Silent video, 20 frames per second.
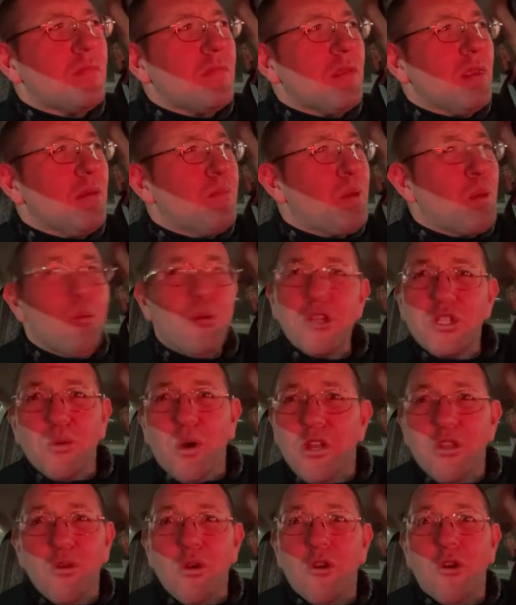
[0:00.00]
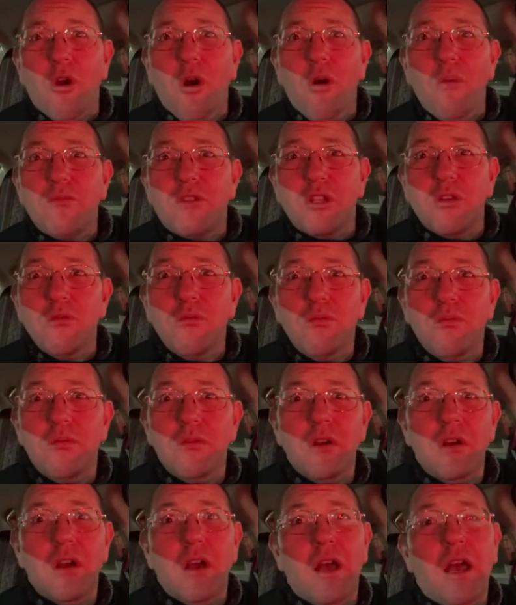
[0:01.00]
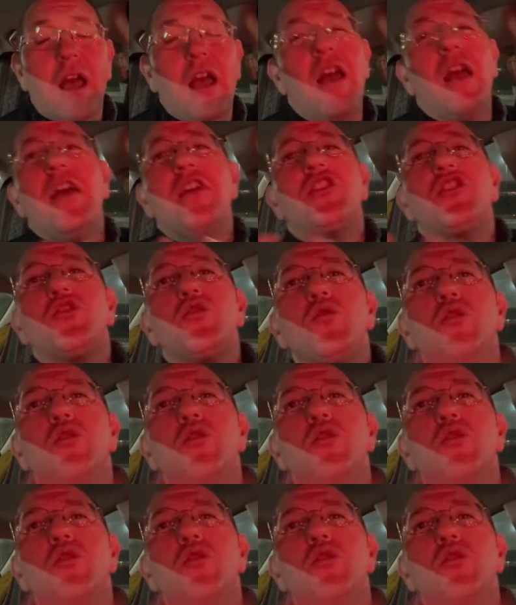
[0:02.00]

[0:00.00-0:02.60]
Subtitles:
people can spy you at your home too. As soon